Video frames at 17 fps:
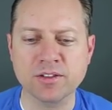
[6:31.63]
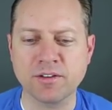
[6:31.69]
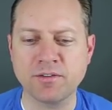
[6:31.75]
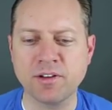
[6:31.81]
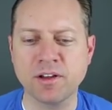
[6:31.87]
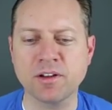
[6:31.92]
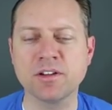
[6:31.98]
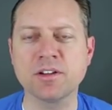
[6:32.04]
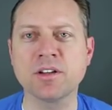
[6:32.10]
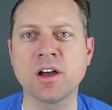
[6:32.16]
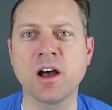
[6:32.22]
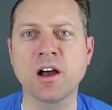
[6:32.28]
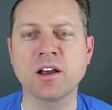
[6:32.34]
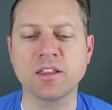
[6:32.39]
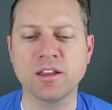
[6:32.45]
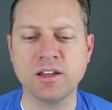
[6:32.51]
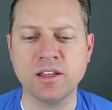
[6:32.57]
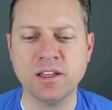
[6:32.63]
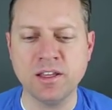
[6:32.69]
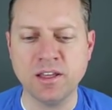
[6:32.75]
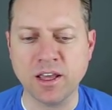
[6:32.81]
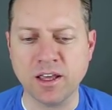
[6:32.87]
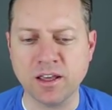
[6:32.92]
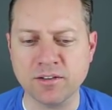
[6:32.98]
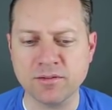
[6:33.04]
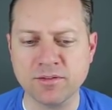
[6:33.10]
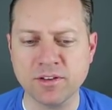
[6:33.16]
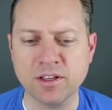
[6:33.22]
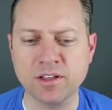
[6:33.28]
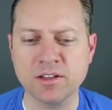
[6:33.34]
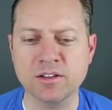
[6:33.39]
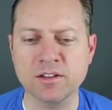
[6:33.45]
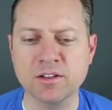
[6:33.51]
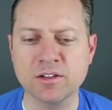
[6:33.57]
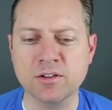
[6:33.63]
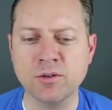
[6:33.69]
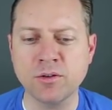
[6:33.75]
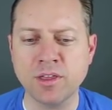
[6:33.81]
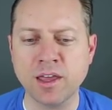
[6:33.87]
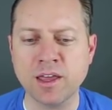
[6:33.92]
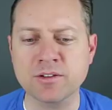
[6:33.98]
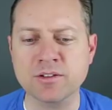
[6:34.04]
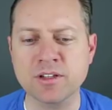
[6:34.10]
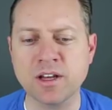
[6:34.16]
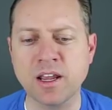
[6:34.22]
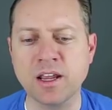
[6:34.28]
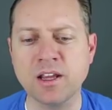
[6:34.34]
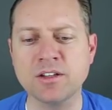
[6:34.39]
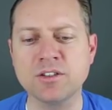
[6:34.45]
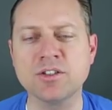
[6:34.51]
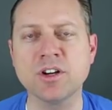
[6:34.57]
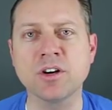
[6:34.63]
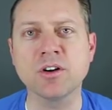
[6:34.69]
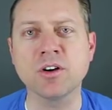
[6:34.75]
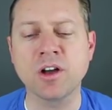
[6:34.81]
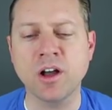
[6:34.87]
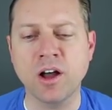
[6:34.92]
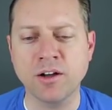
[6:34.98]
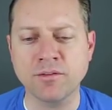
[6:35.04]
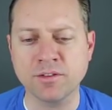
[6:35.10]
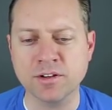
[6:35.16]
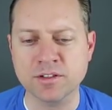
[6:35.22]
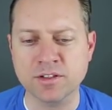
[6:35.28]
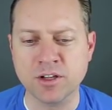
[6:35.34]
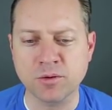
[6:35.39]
I found a talk that he gave in the 2008 General Conference.